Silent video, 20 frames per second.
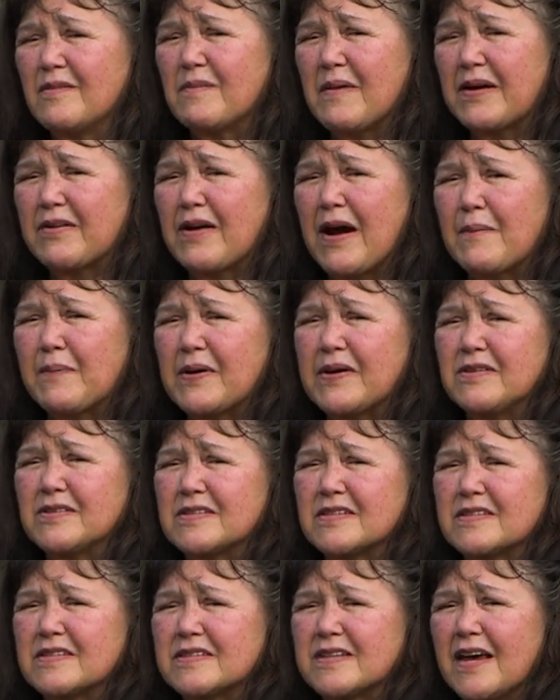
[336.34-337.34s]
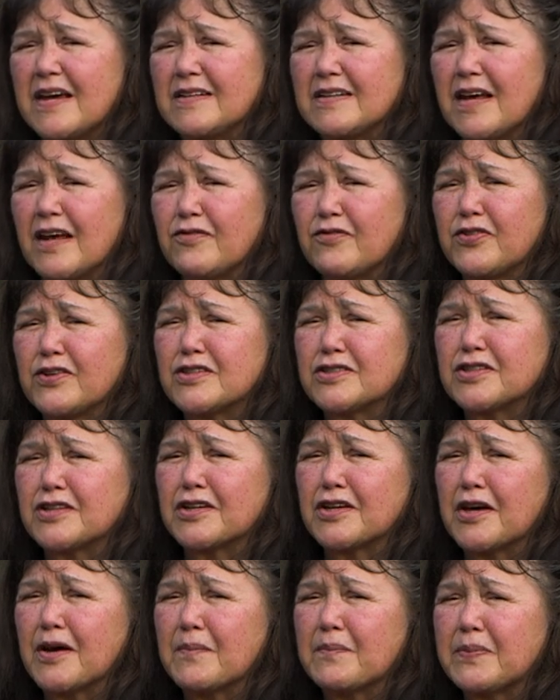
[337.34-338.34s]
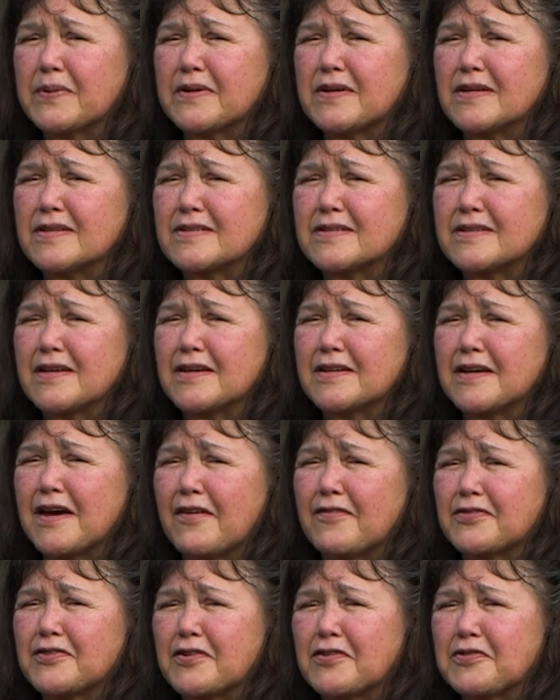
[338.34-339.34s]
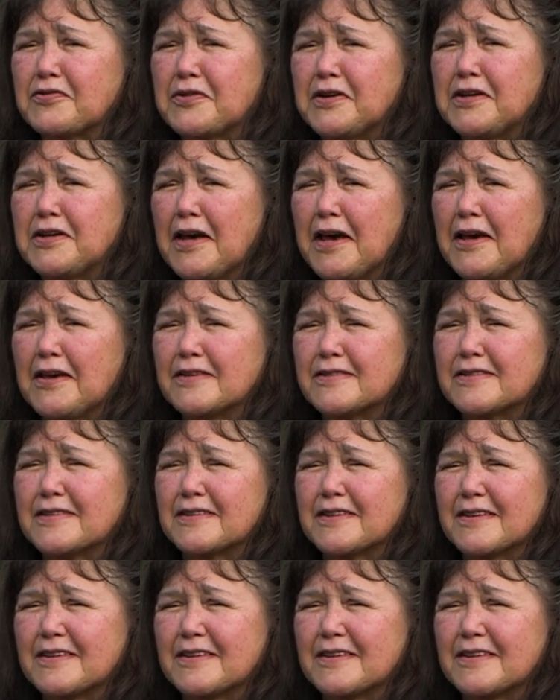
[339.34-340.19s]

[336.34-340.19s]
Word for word: my grandpa used to say, dead fish and company stink after three days.